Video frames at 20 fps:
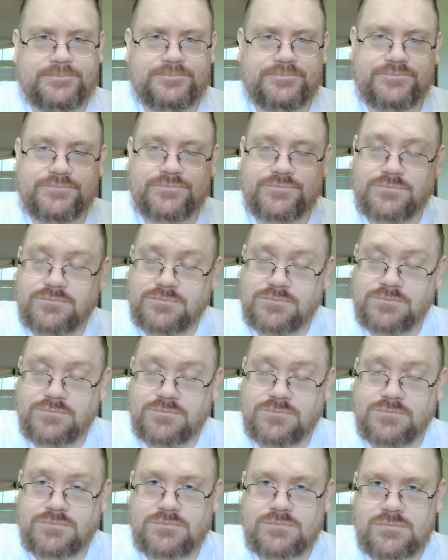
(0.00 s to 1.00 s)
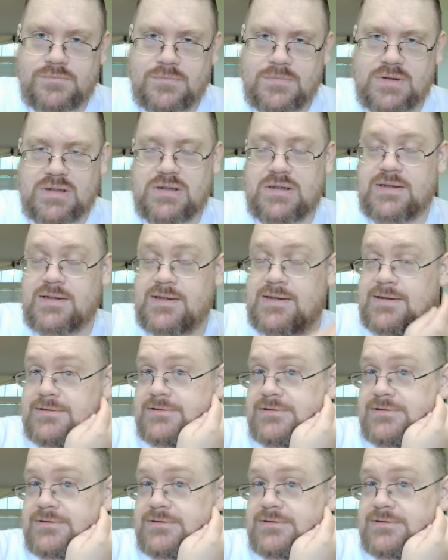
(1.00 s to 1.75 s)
No one is speaking in this clip.